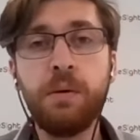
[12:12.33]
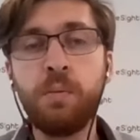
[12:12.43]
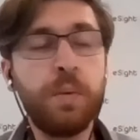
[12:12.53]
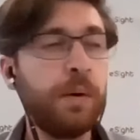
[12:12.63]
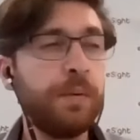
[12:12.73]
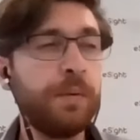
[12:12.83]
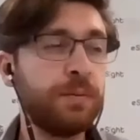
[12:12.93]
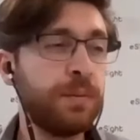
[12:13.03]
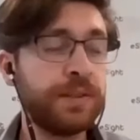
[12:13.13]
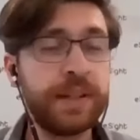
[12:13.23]

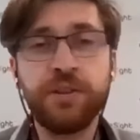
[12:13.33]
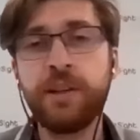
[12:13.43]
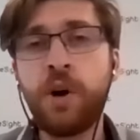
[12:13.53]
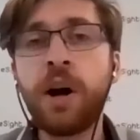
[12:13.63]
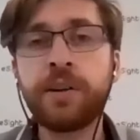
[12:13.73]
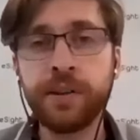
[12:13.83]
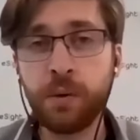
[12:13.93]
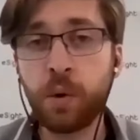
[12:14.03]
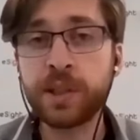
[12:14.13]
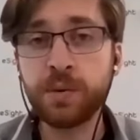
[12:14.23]
there's actually a doctor
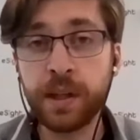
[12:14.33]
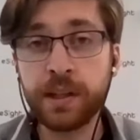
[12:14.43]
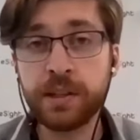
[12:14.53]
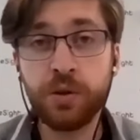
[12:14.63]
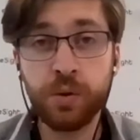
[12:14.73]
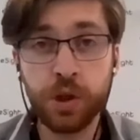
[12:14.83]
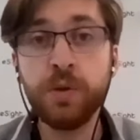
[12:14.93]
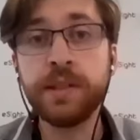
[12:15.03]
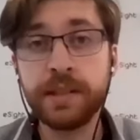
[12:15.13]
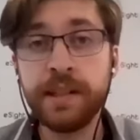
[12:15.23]
that works with us who
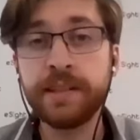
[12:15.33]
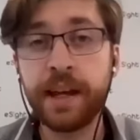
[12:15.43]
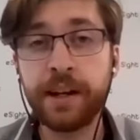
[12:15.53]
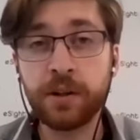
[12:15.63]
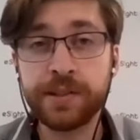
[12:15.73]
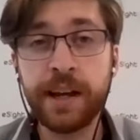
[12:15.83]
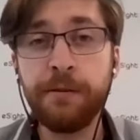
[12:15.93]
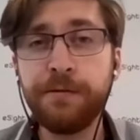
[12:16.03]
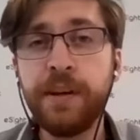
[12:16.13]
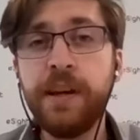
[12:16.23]
uses Esight
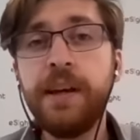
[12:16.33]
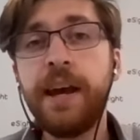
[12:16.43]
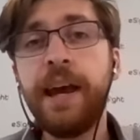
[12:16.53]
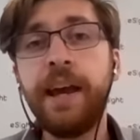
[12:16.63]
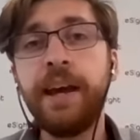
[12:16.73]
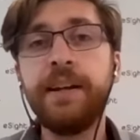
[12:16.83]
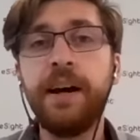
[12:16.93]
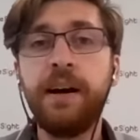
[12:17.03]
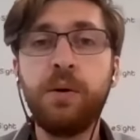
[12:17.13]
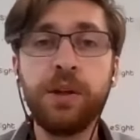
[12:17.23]
herself, and
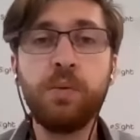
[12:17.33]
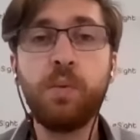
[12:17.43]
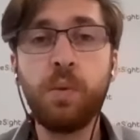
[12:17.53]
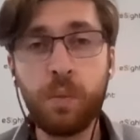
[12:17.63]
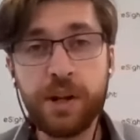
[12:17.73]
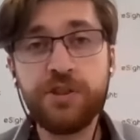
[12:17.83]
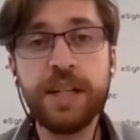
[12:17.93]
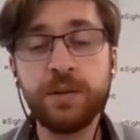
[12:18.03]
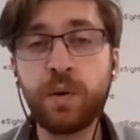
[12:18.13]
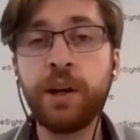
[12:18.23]
when
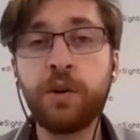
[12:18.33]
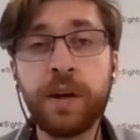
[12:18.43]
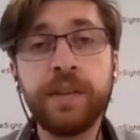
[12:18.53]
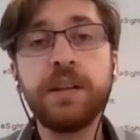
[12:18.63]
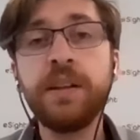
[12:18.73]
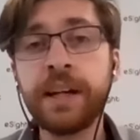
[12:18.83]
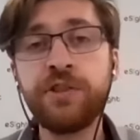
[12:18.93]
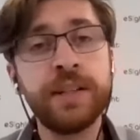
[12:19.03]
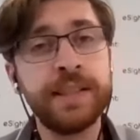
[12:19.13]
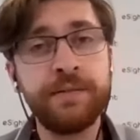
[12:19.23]
she's running around the
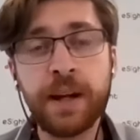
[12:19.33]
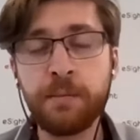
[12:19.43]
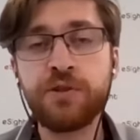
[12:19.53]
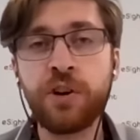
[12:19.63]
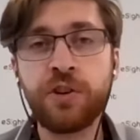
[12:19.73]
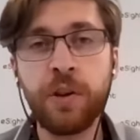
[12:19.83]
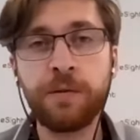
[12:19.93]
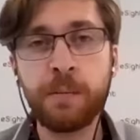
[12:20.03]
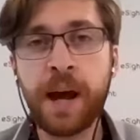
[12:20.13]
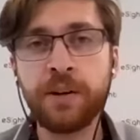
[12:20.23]
clinic, she doesn't have time to charge all
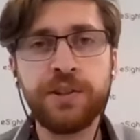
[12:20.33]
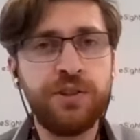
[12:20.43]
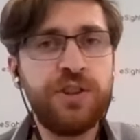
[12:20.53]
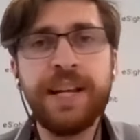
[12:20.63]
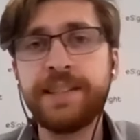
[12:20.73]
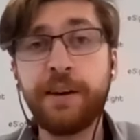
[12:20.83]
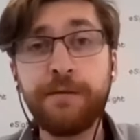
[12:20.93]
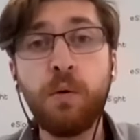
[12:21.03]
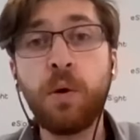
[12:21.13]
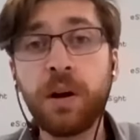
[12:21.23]
of her batteries, so she has like
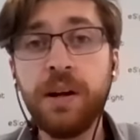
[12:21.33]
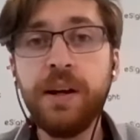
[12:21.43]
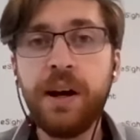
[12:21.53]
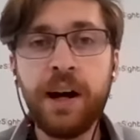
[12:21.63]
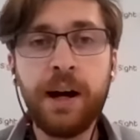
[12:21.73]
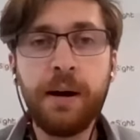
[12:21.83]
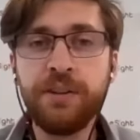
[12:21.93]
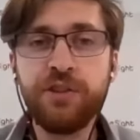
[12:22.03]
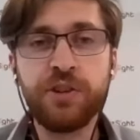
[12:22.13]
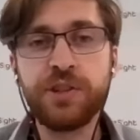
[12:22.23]
4,
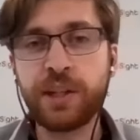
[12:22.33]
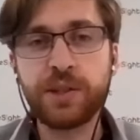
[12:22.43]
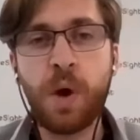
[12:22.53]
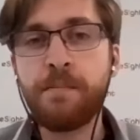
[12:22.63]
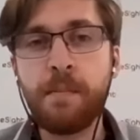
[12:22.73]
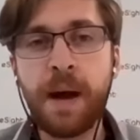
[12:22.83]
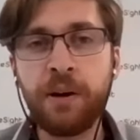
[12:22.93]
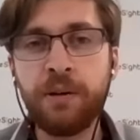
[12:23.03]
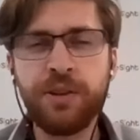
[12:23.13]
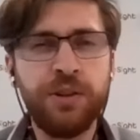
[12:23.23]
and she'll just like swap them
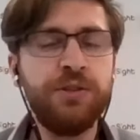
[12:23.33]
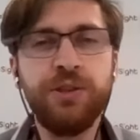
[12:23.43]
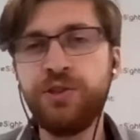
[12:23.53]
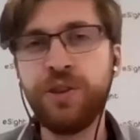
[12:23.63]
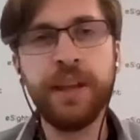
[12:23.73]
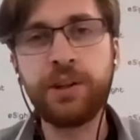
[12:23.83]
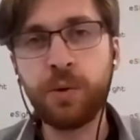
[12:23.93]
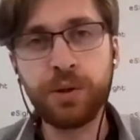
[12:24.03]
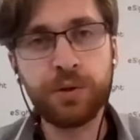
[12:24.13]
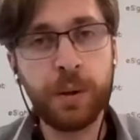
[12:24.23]
out. She usually like
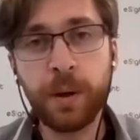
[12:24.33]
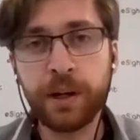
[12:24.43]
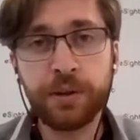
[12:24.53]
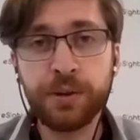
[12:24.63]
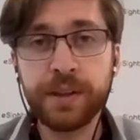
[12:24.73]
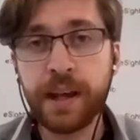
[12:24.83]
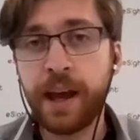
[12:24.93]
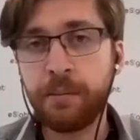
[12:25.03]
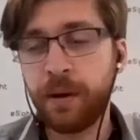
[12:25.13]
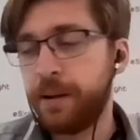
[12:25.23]
2 or 3 will get her through the
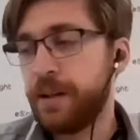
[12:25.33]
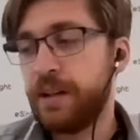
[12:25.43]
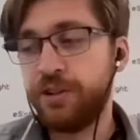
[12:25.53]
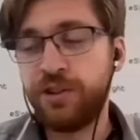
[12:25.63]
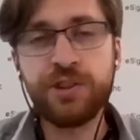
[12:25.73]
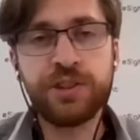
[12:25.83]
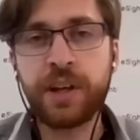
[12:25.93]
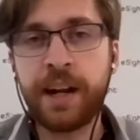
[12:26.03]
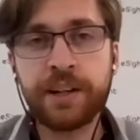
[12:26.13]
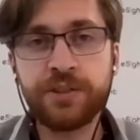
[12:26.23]
day, but she's just
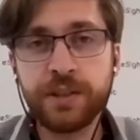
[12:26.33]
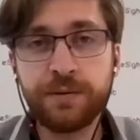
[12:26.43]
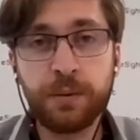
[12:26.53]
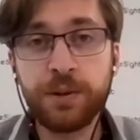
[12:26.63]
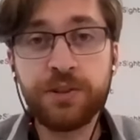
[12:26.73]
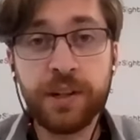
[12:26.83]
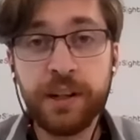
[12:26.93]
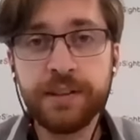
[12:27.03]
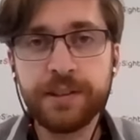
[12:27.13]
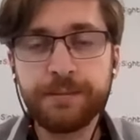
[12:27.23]
got extras for what she
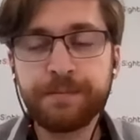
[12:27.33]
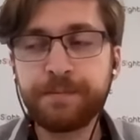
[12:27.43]
needs.